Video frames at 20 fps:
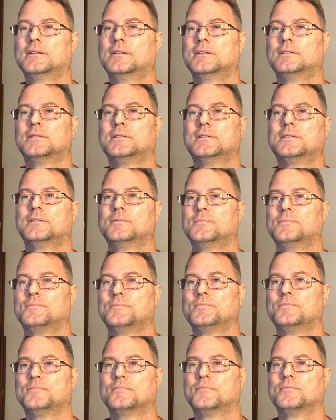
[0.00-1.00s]
From the
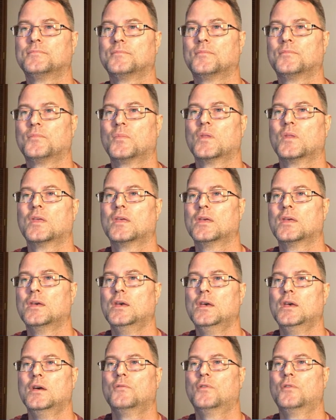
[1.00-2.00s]
moment that I
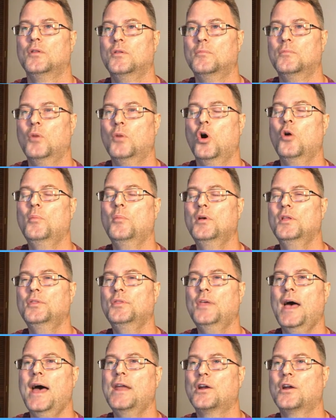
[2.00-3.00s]
wake up
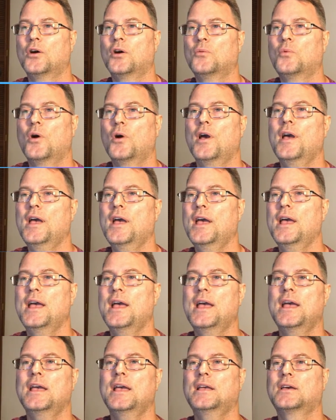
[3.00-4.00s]

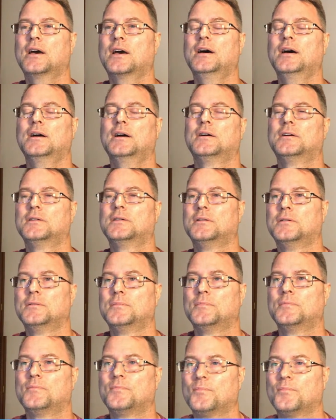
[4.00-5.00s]
till I
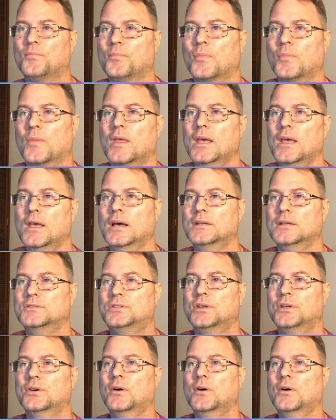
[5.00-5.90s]
lay my head,